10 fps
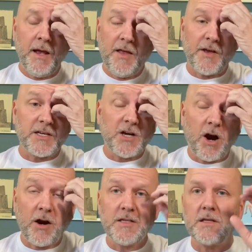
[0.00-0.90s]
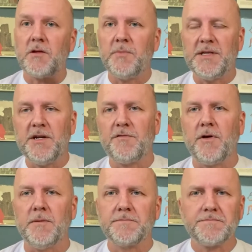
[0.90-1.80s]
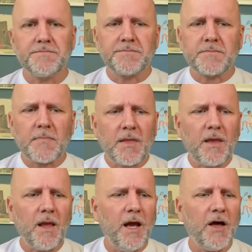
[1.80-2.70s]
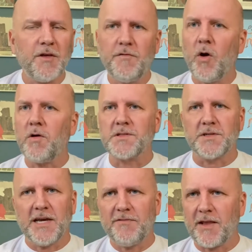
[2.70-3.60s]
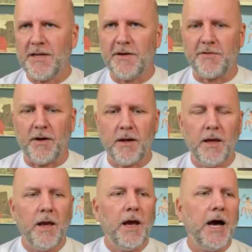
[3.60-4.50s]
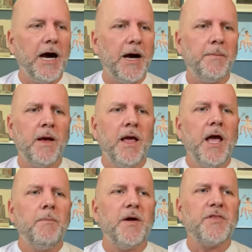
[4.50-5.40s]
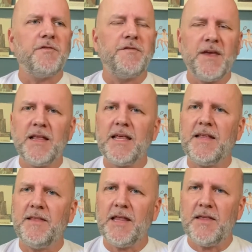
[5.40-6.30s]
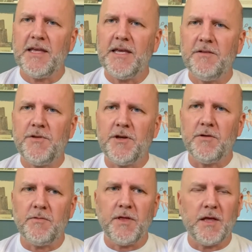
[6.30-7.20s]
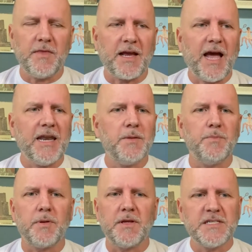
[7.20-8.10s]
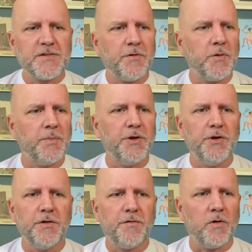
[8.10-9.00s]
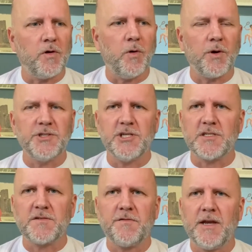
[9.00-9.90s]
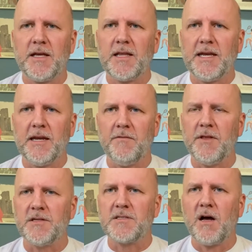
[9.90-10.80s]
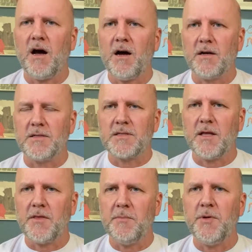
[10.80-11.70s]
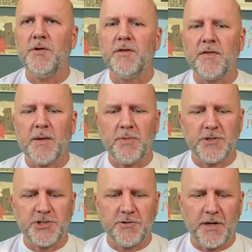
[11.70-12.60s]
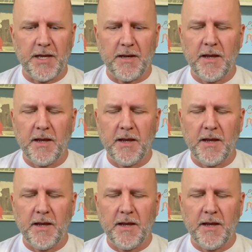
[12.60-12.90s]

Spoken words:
The guitar is a little bit different. The vocals are definitely different. But the feeling that they give you, the kind of blissful, beautiful, gorgeous feeling of their songs, the mood that they put you in,